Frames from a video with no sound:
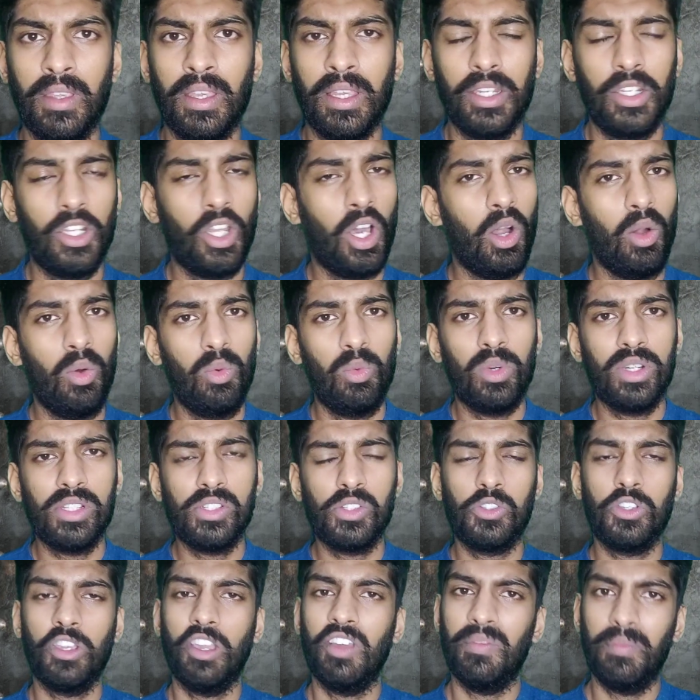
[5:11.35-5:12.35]
Now,
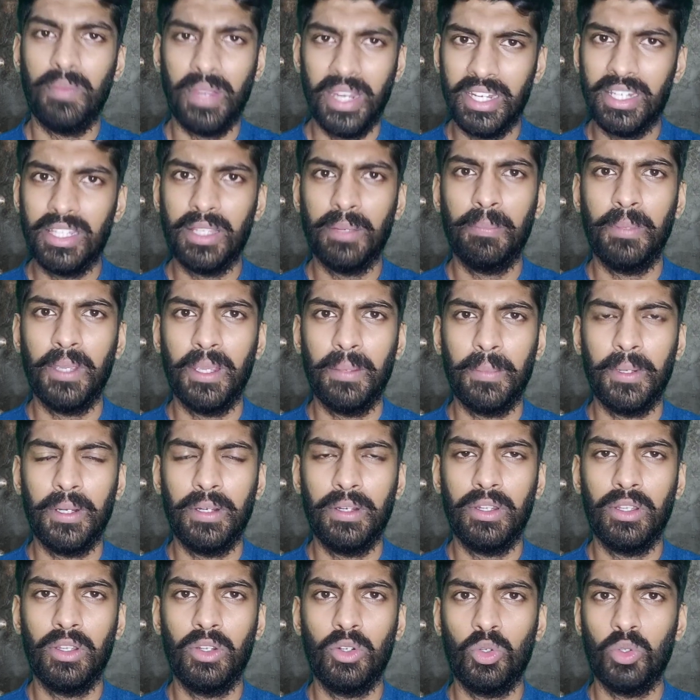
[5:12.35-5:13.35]
once you have made the
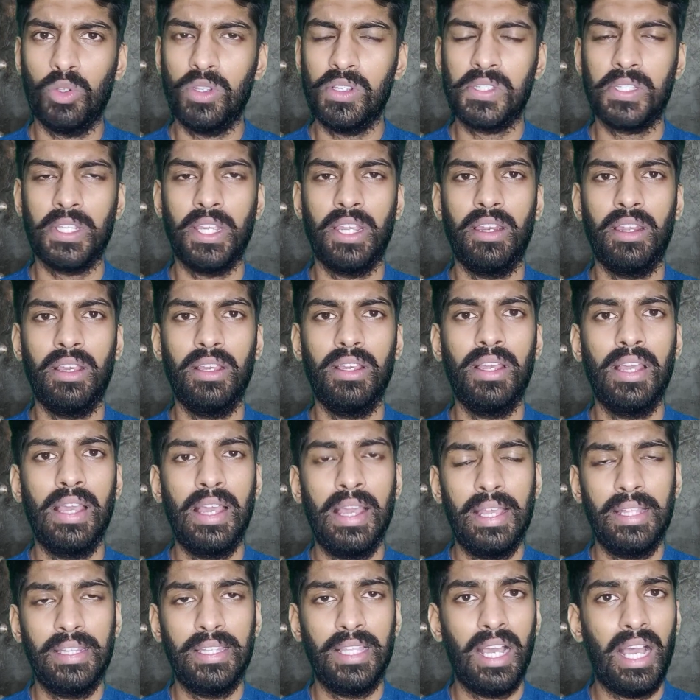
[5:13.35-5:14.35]
payment to the seller,
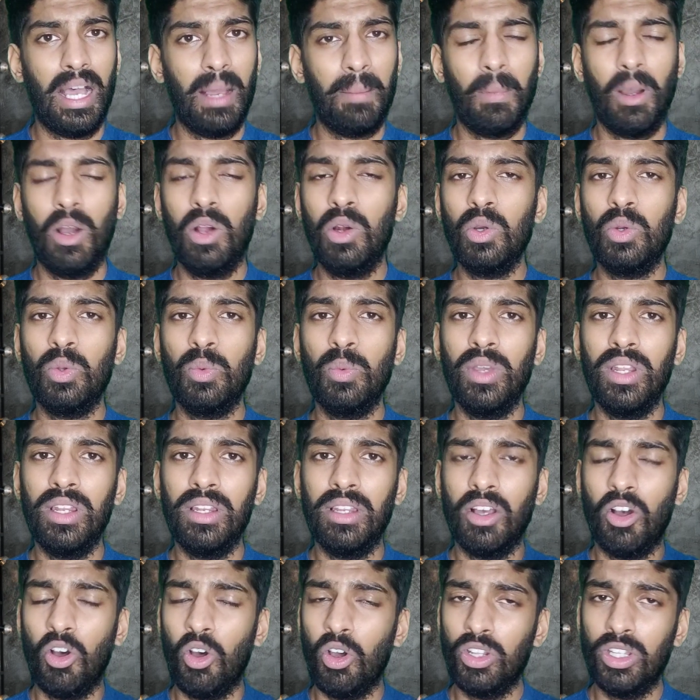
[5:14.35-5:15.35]
the amount will
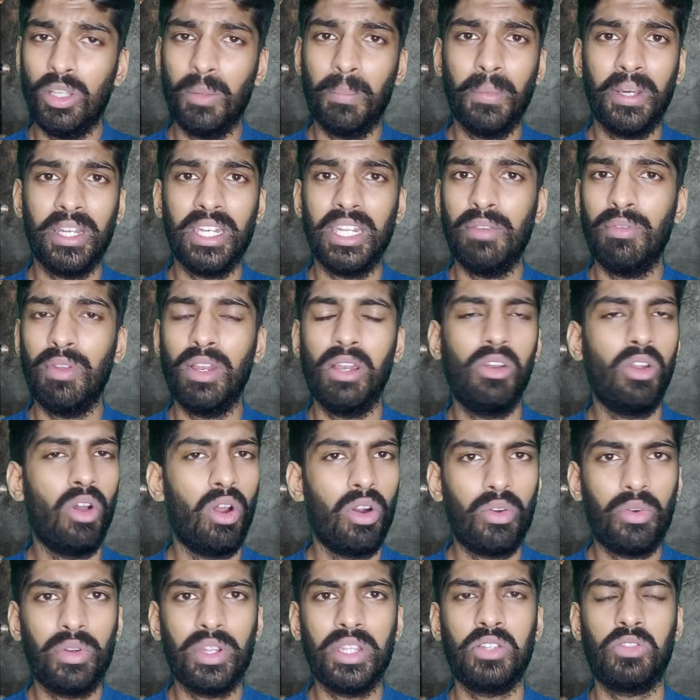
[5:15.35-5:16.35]
or the money will
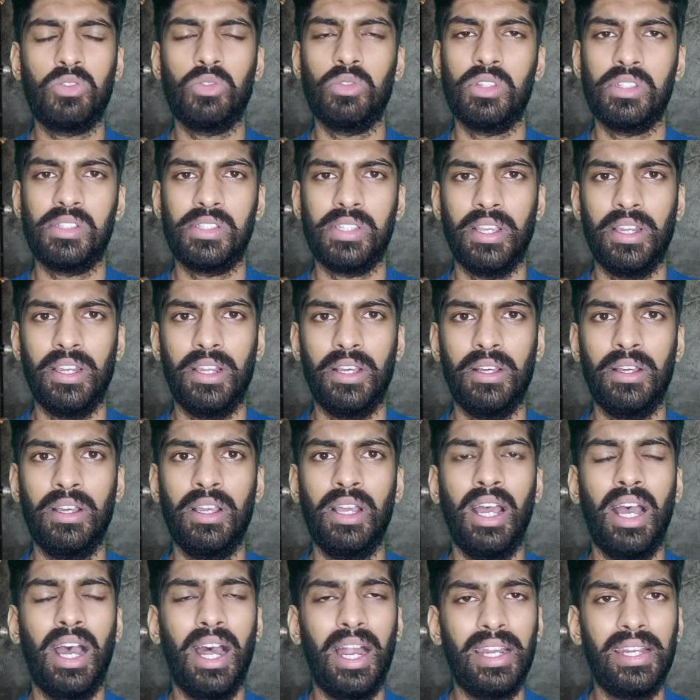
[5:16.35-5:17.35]
not reach to the seller
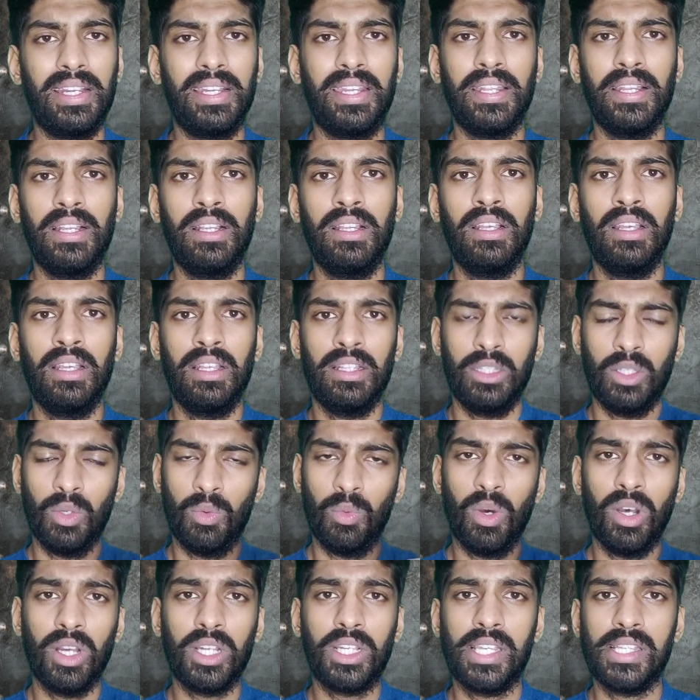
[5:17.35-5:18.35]
until the
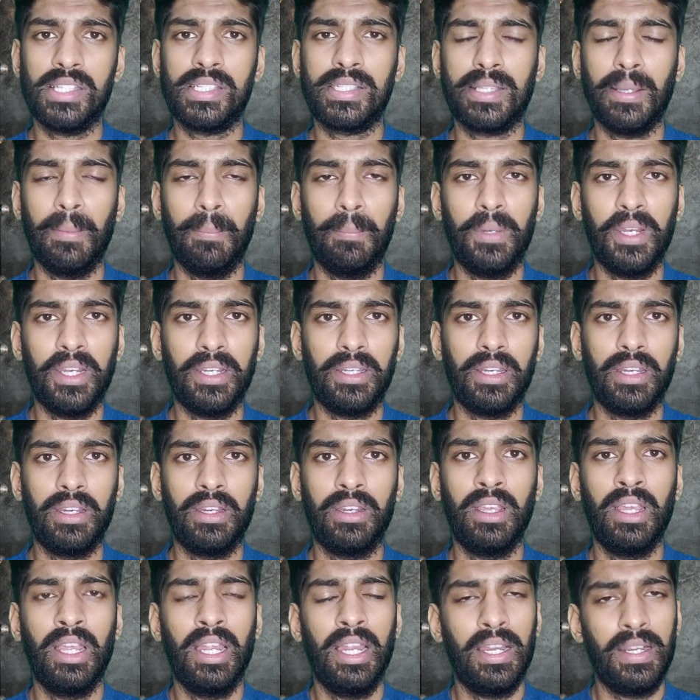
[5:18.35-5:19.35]
work is completed.
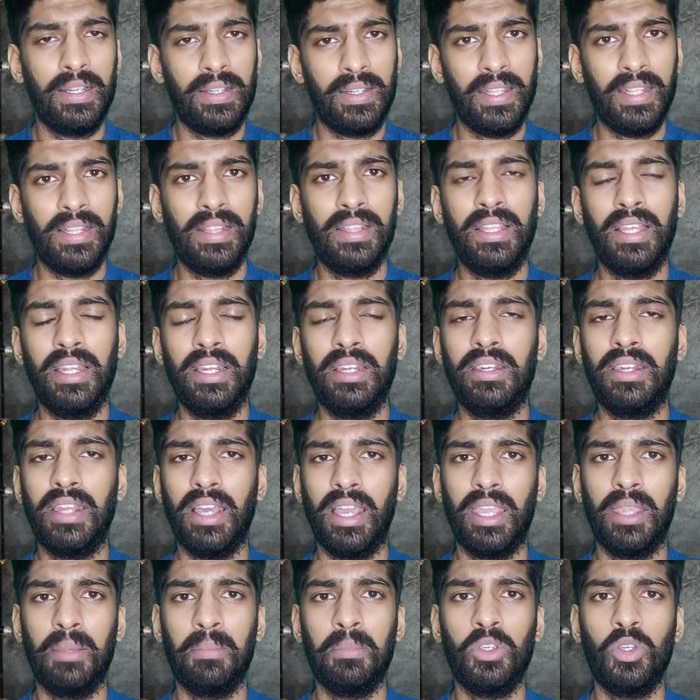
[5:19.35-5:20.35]
Till that
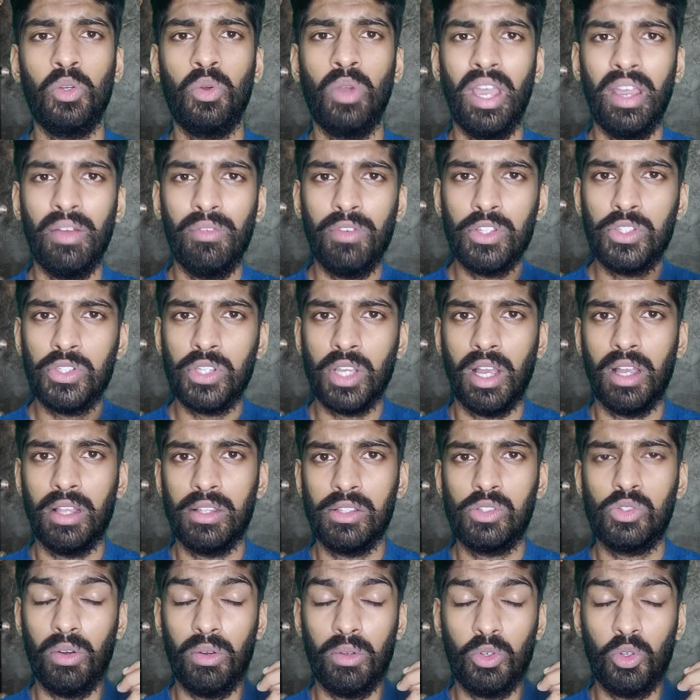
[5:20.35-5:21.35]
time, you have a
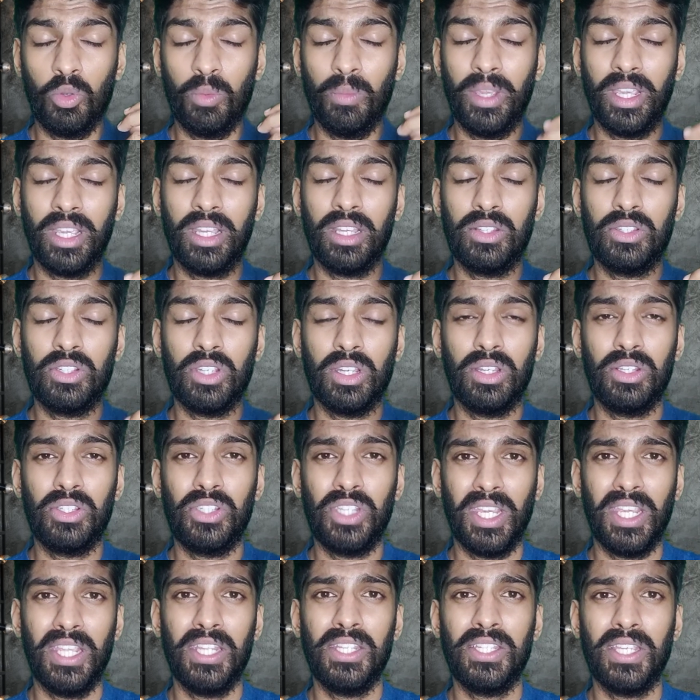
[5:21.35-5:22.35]
chance to make a
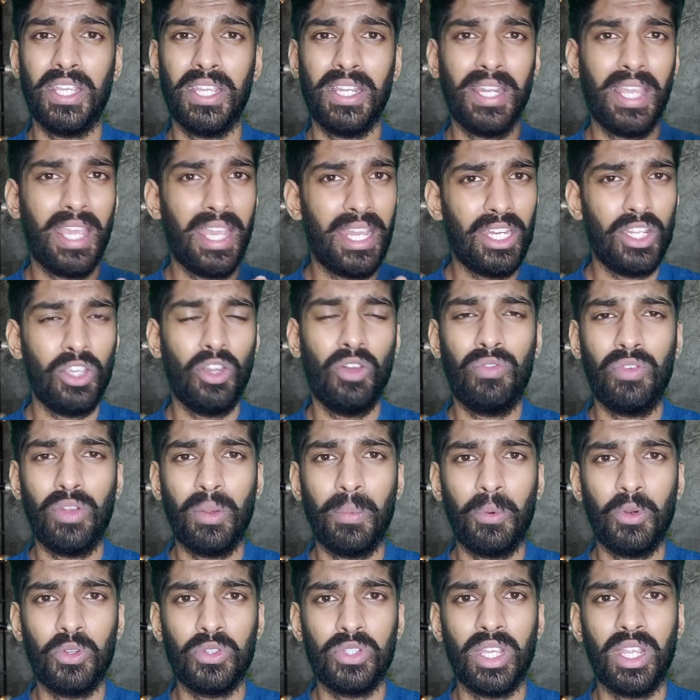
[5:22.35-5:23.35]
change in any of your
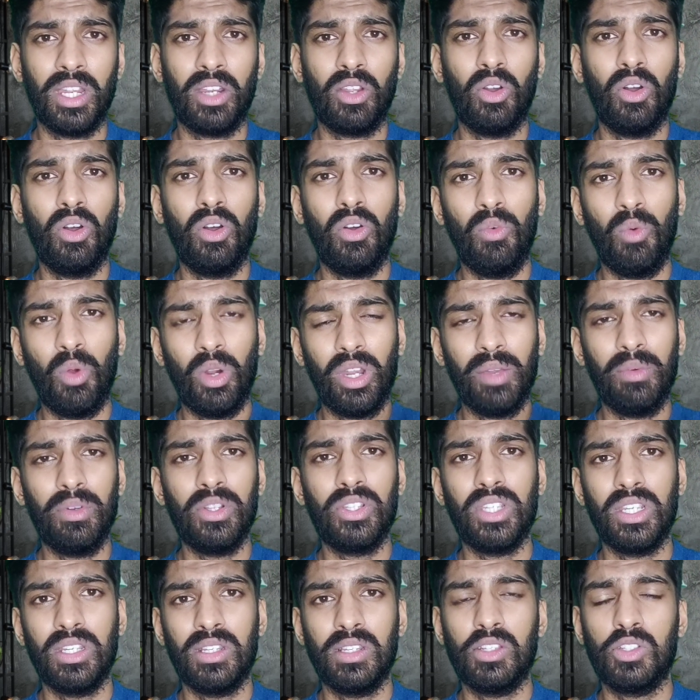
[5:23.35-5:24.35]
project, or whatever
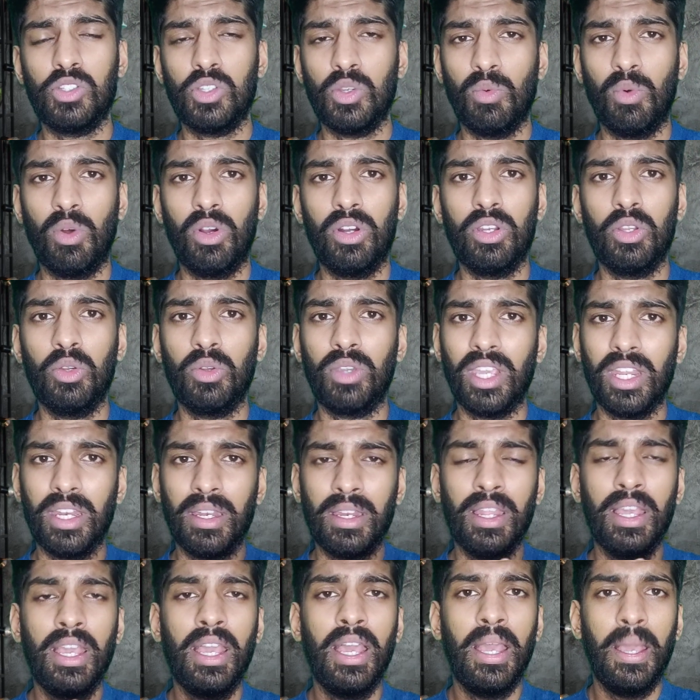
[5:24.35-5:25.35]
changes you want, you can
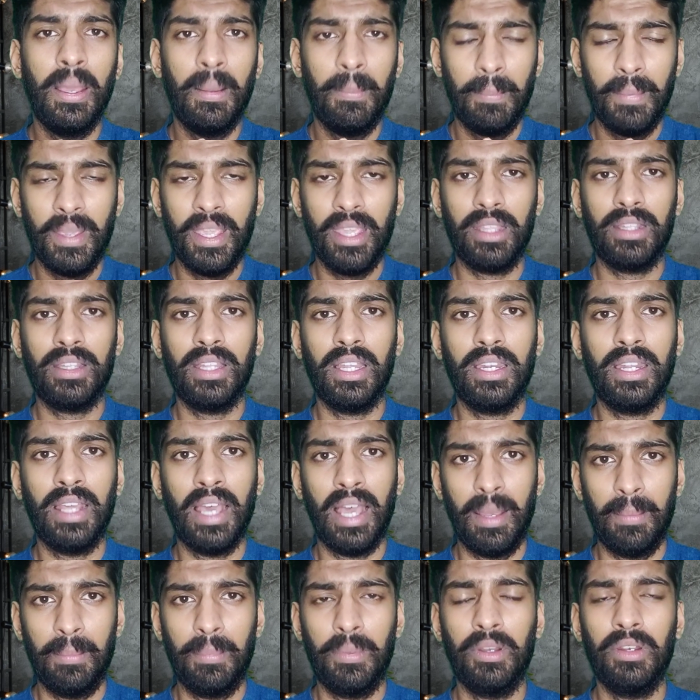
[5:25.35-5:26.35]
make that
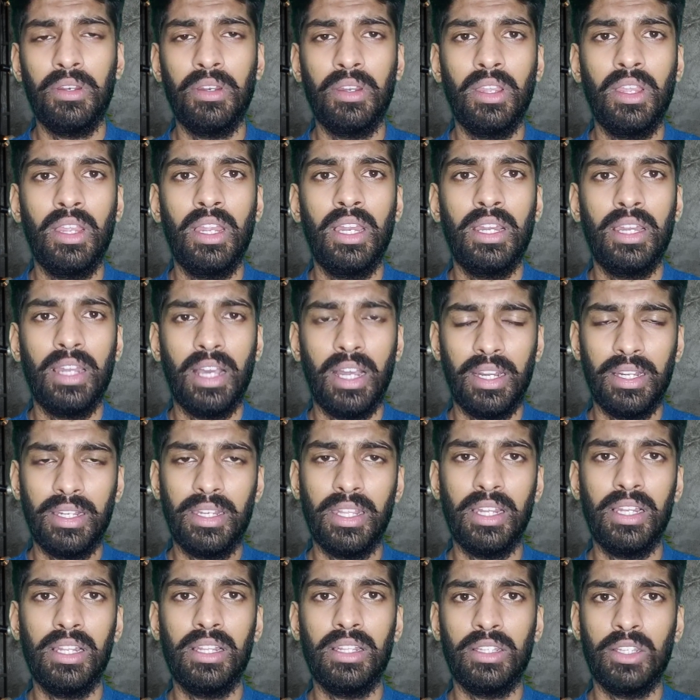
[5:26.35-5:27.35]
happen.
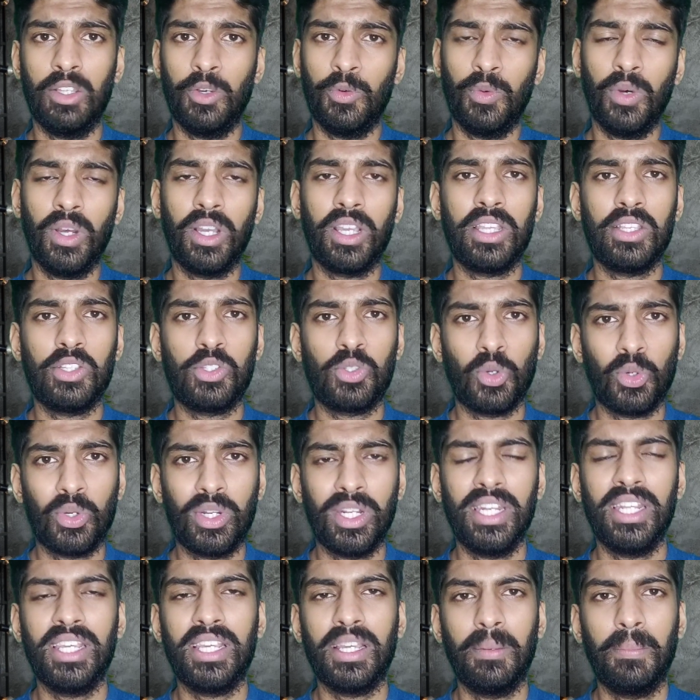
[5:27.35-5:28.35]
Until the work is
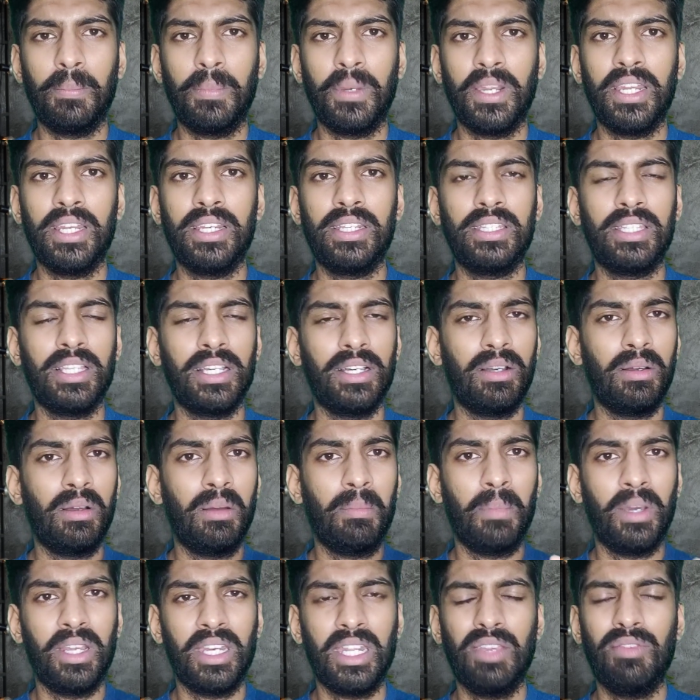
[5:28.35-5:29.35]
totally complete, the
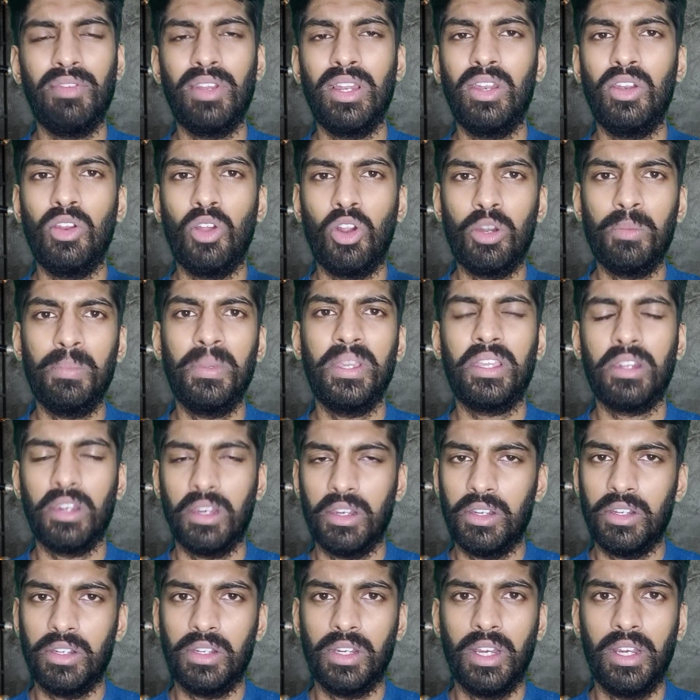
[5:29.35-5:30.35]
money will not be
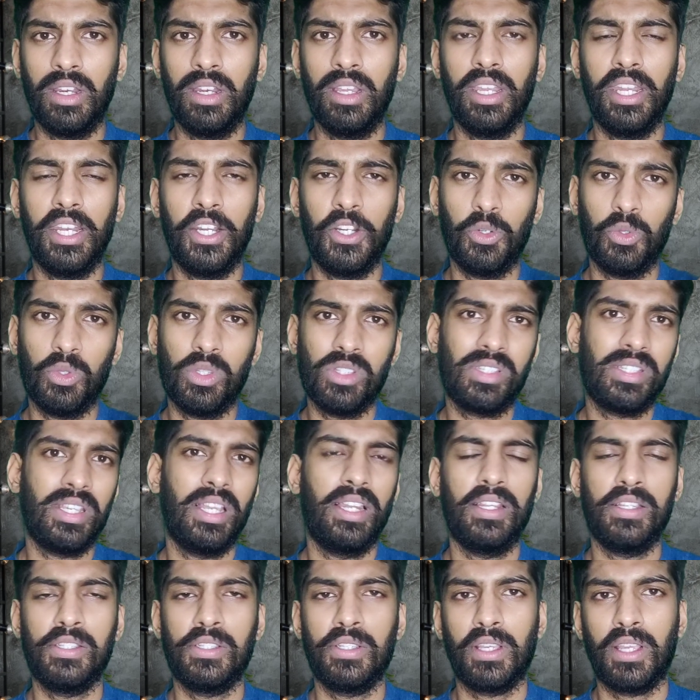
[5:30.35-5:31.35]
credited into the
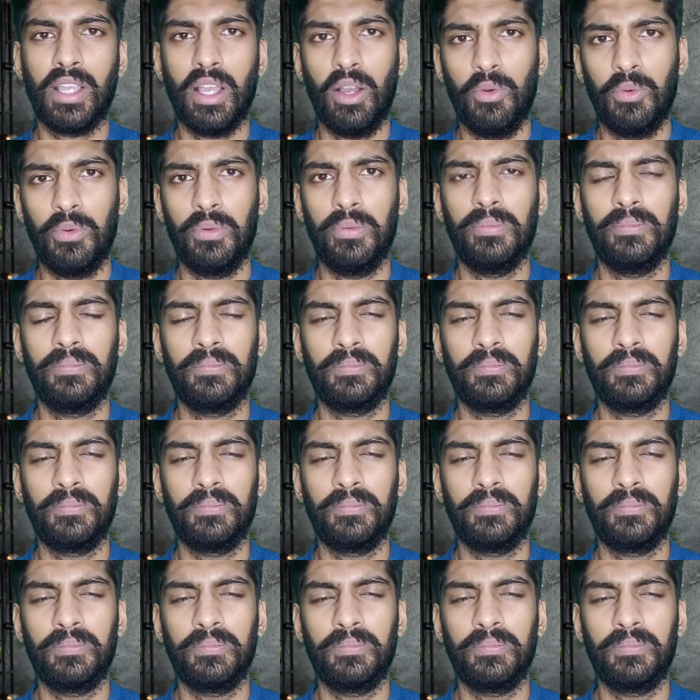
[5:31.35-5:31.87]
seller's account.